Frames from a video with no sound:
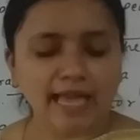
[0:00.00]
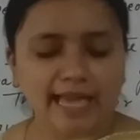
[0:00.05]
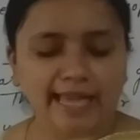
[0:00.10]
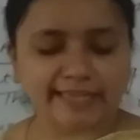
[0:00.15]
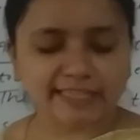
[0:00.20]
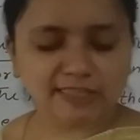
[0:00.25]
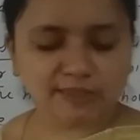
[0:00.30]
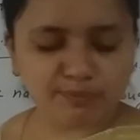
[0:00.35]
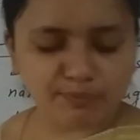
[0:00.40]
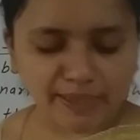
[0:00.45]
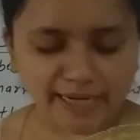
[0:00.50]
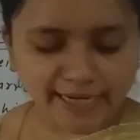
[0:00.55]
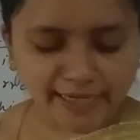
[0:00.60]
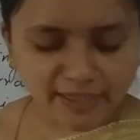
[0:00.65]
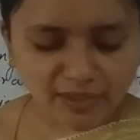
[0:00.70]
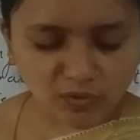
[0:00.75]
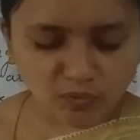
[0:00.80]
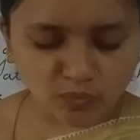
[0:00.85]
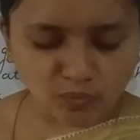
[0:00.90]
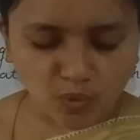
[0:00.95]

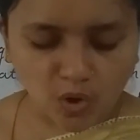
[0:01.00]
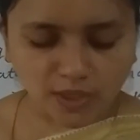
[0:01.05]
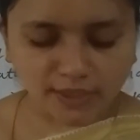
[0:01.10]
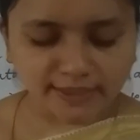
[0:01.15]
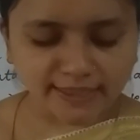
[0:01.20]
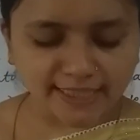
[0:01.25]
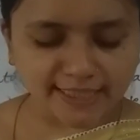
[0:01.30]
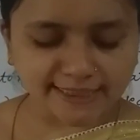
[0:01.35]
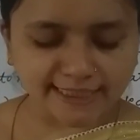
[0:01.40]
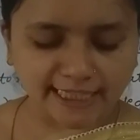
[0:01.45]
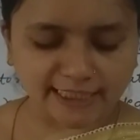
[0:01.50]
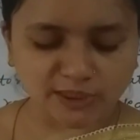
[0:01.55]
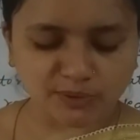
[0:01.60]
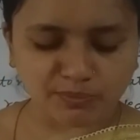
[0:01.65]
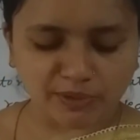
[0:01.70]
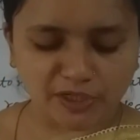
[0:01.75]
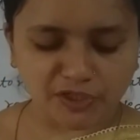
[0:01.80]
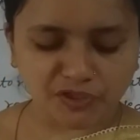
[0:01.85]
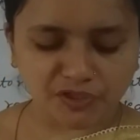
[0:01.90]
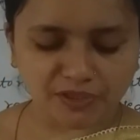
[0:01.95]
Explain what these
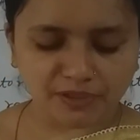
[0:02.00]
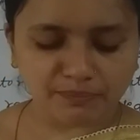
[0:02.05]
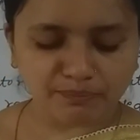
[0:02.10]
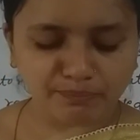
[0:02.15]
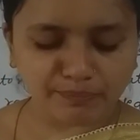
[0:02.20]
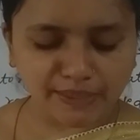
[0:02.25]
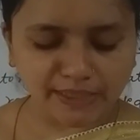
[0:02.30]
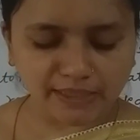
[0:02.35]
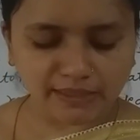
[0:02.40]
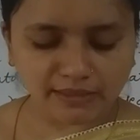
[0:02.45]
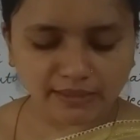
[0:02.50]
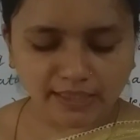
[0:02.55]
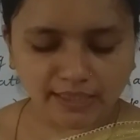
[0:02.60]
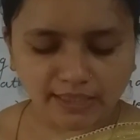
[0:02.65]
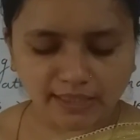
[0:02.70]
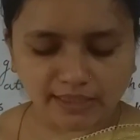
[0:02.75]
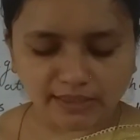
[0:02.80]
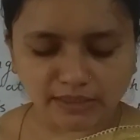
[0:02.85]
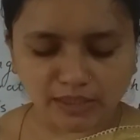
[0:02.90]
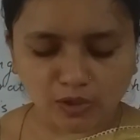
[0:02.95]
expressions
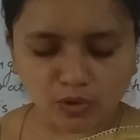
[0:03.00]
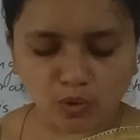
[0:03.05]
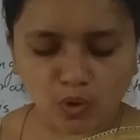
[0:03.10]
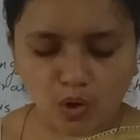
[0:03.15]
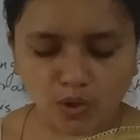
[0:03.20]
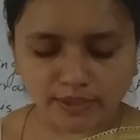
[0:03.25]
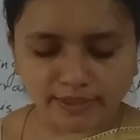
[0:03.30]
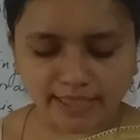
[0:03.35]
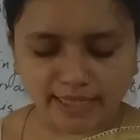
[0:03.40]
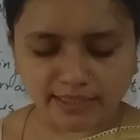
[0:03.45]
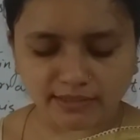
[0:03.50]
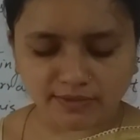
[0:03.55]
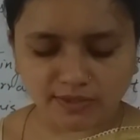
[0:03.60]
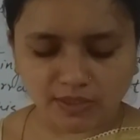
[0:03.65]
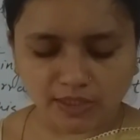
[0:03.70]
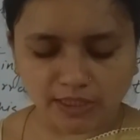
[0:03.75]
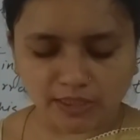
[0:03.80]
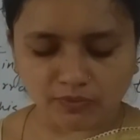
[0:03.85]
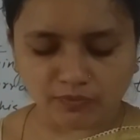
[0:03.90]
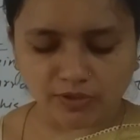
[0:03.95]
mean in the
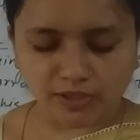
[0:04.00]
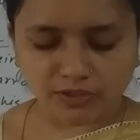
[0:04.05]
context in